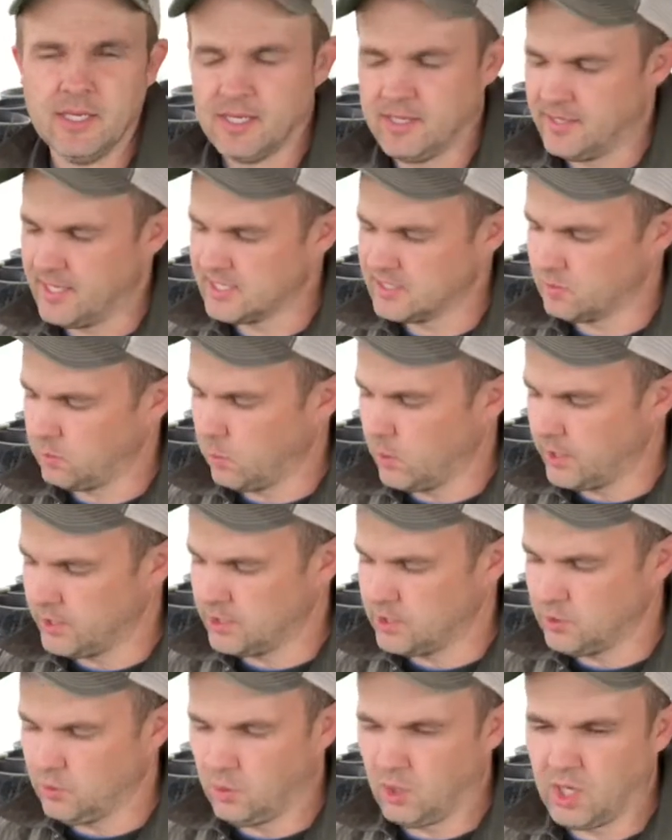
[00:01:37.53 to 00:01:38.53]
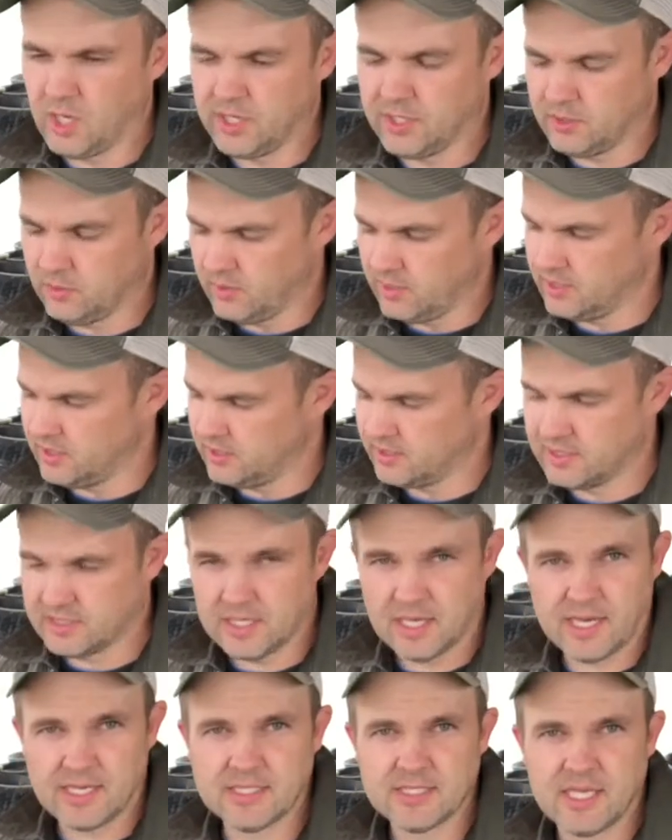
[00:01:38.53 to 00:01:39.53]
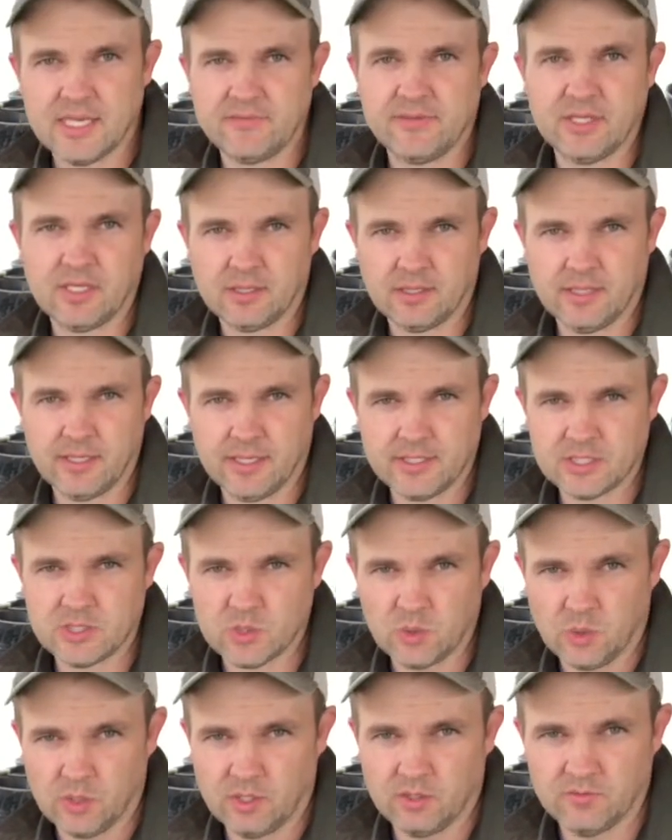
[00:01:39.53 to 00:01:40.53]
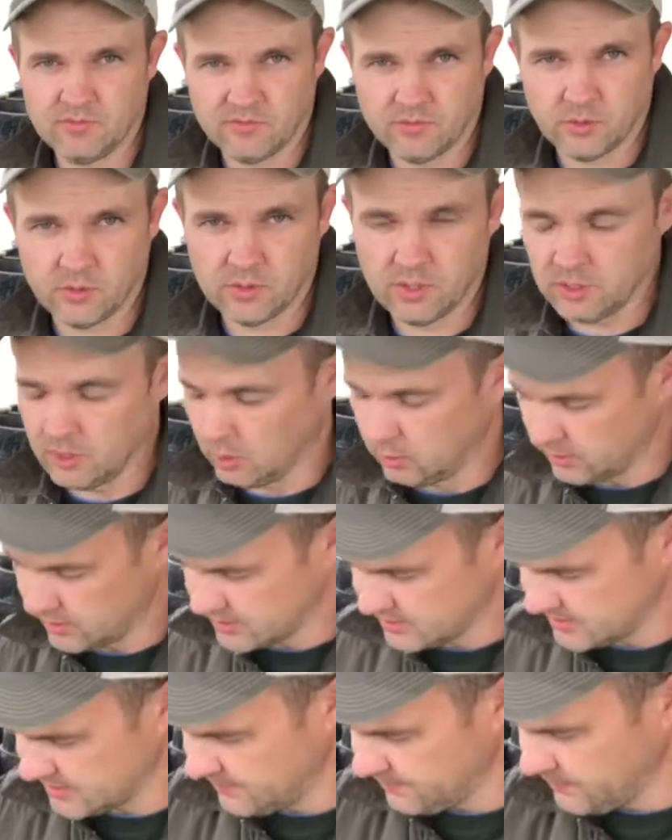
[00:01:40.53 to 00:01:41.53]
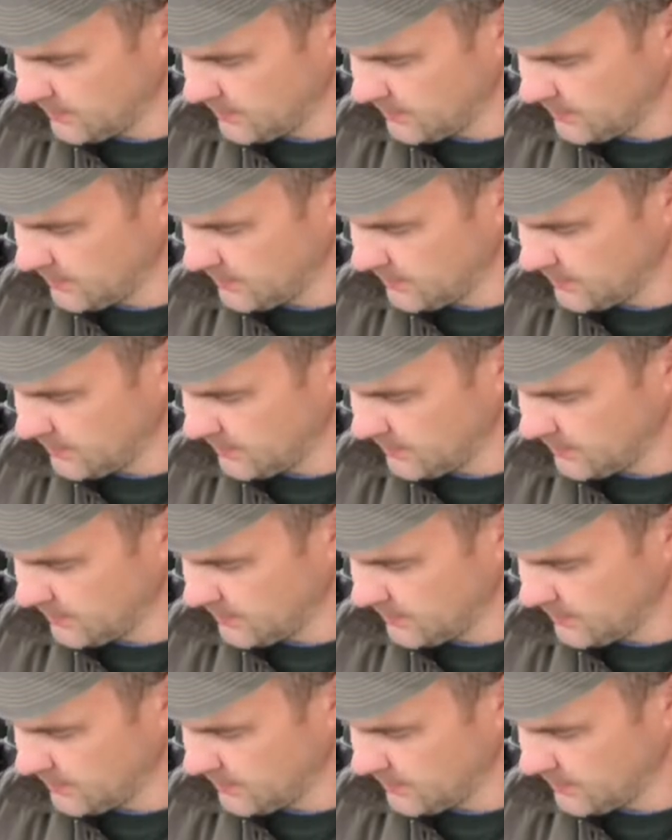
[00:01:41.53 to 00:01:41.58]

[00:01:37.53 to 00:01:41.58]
That's what you want. You want a nice heavy clay soil for the lotus.